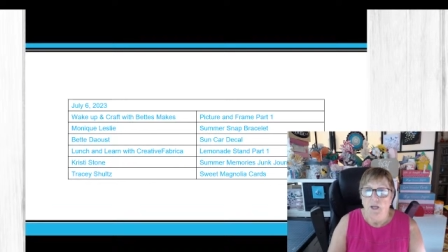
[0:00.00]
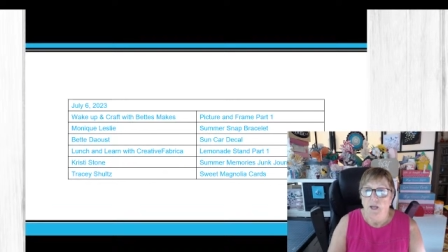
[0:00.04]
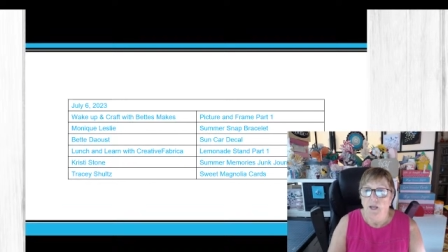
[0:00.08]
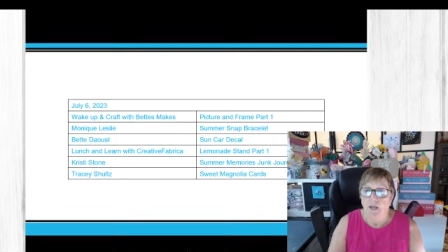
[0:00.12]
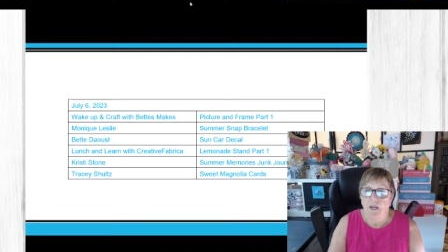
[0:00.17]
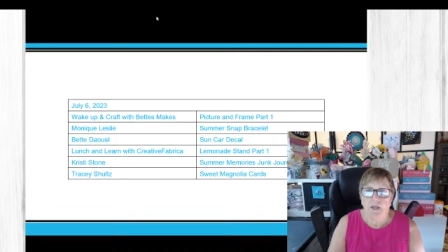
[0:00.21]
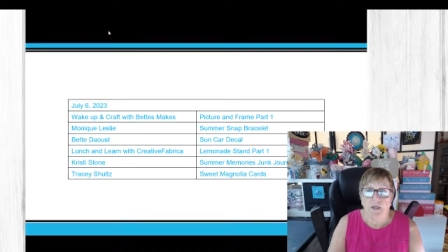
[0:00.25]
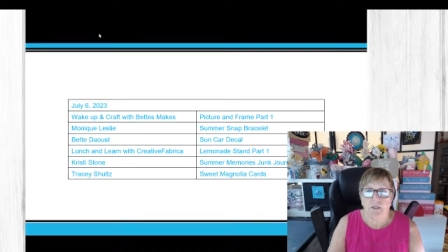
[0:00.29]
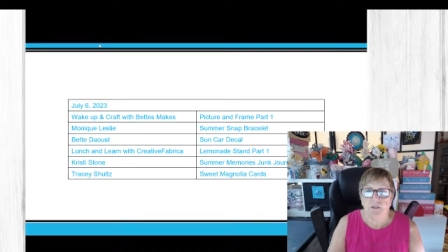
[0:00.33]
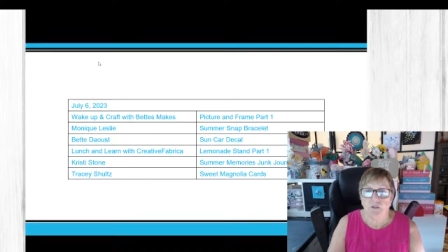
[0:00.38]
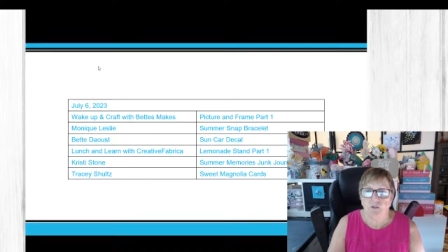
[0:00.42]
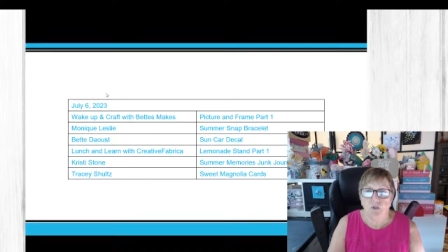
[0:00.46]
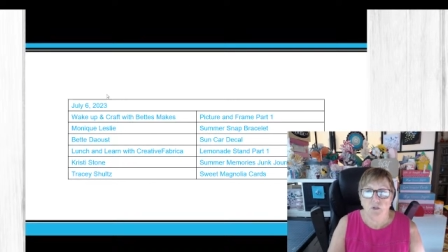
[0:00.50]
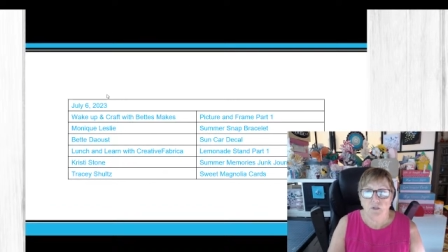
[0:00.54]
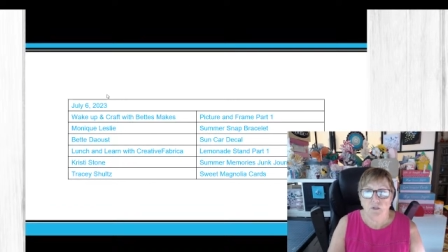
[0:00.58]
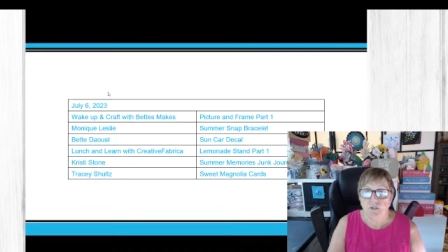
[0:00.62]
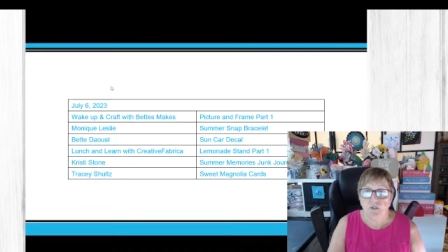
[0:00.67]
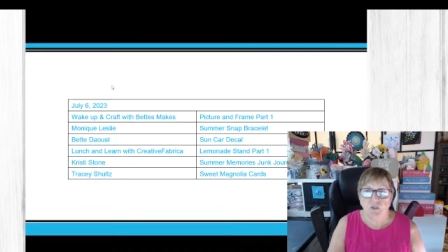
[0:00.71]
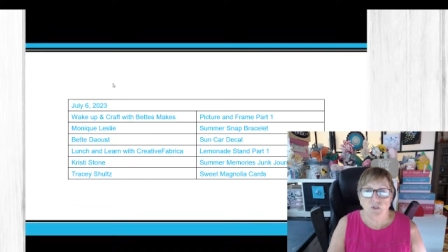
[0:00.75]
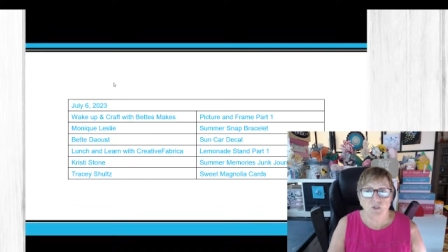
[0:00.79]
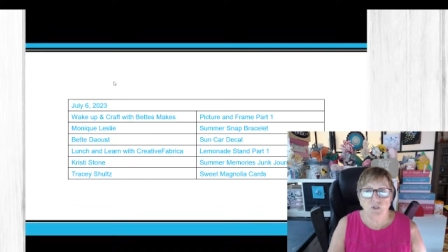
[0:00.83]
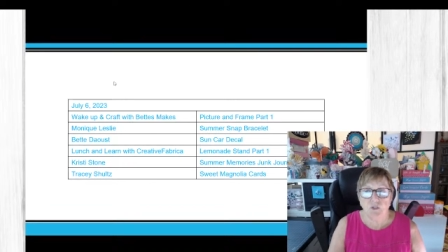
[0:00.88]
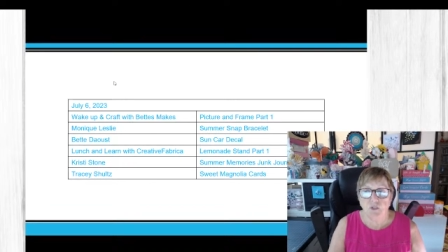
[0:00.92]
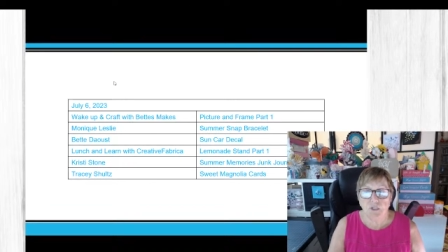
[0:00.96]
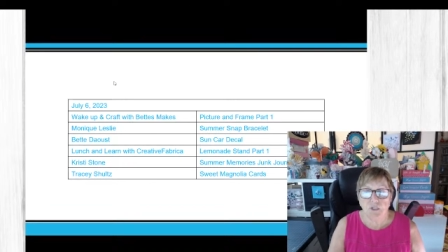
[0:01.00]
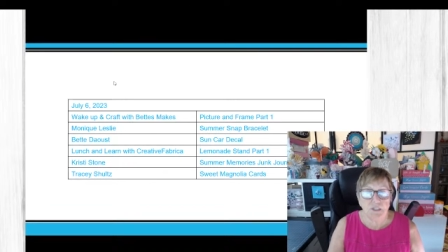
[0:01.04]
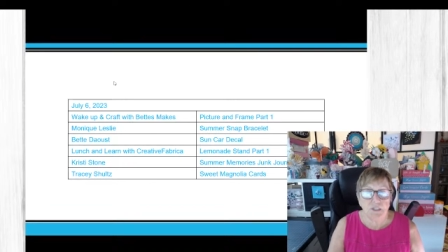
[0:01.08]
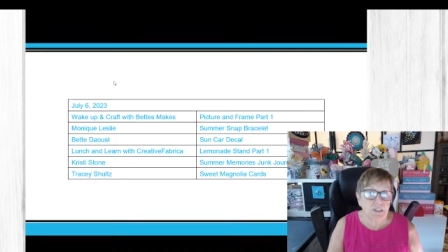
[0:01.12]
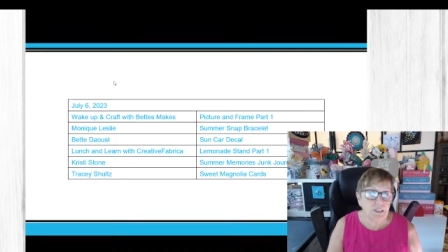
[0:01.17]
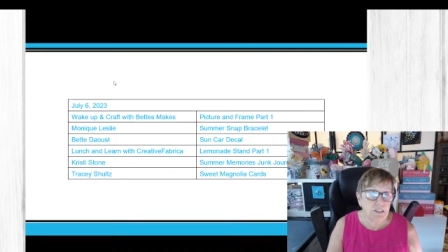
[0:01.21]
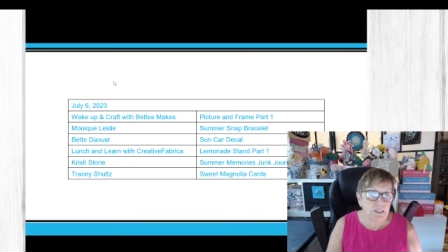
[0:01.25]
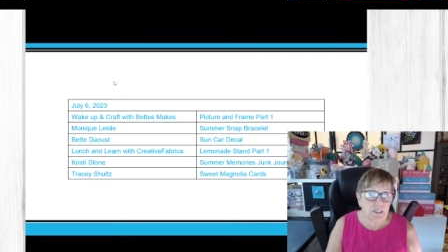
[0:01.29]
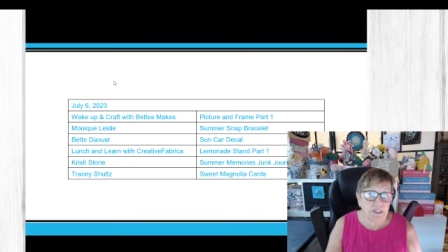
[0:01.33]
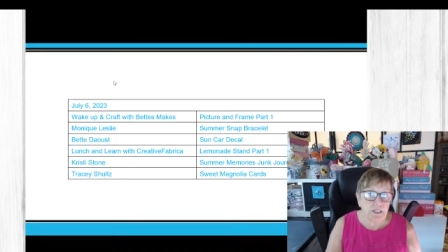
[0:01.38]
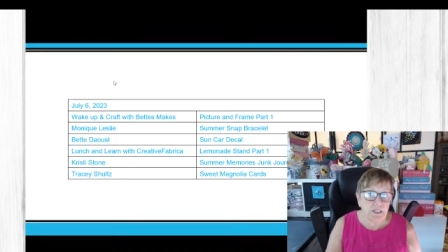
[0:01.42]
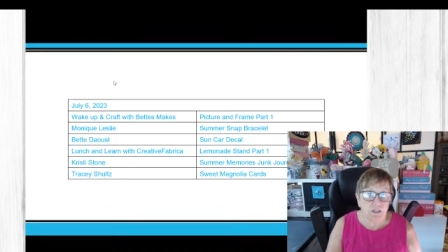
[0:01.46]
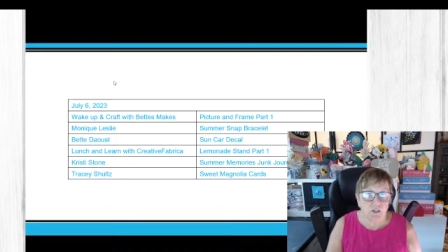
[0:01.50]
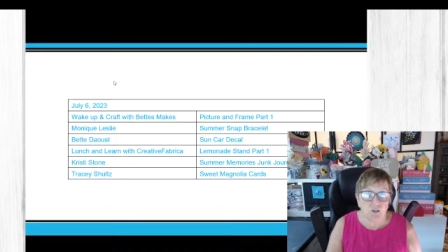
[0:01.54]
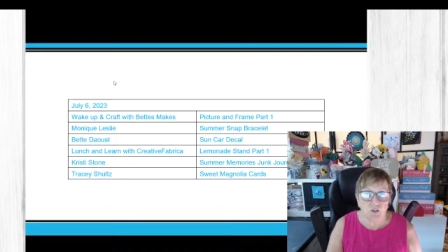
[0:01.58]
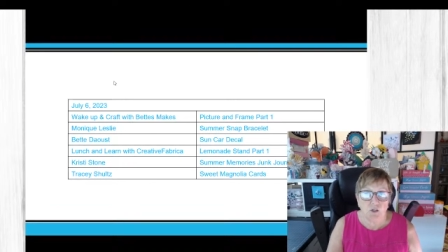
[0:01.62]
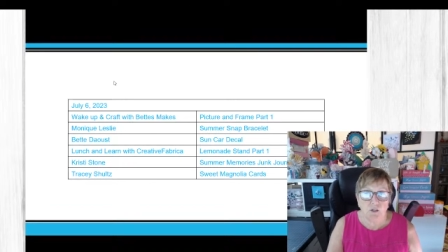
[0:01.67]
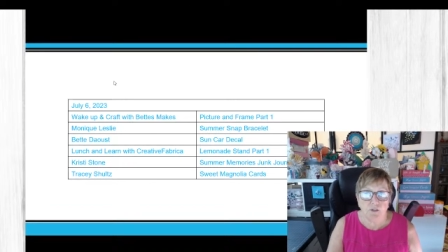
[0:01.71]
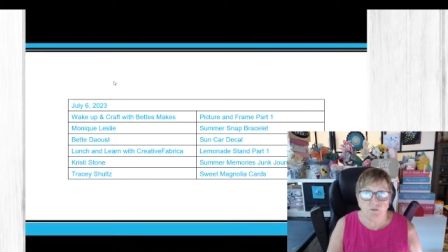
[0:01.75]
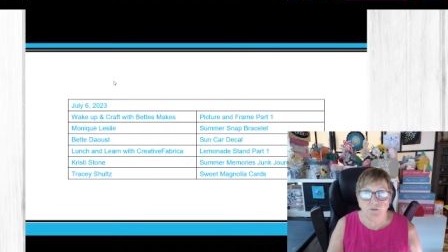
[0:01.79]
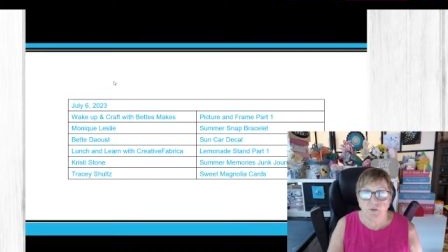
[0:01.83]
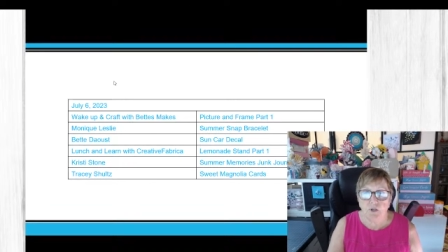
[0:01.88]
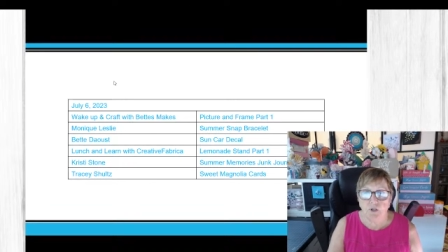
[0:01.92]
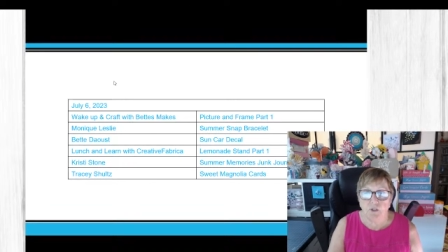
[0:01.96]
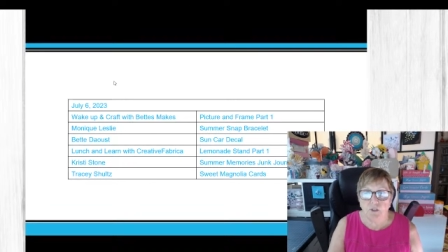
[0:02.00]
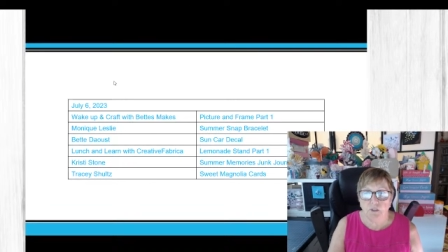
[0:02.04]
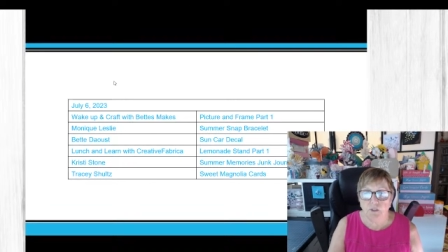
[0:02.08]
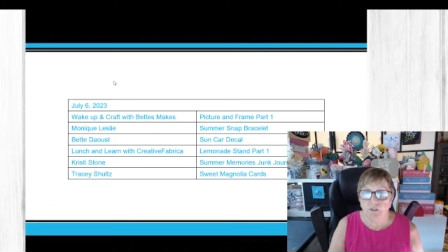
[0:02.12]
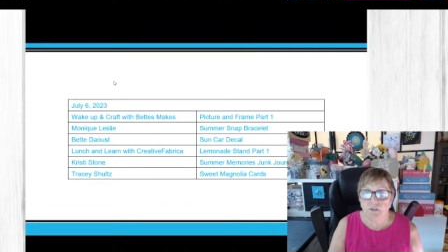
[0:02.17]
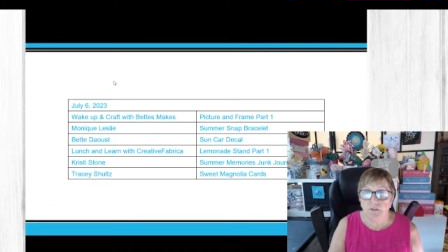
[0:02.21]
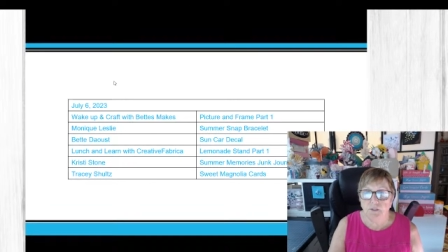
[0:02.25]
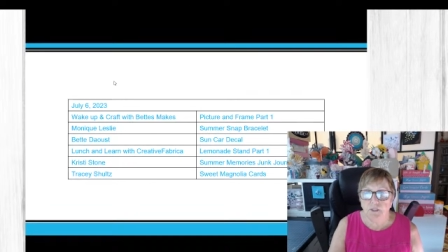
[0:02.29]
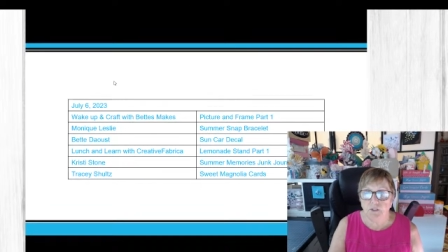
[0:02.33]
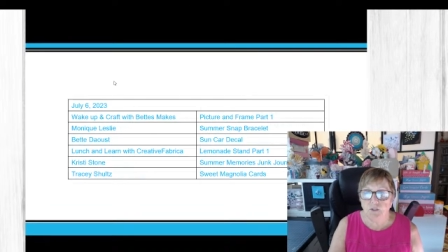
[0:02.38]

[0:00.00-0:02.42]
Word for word: And since this is the kickoff call,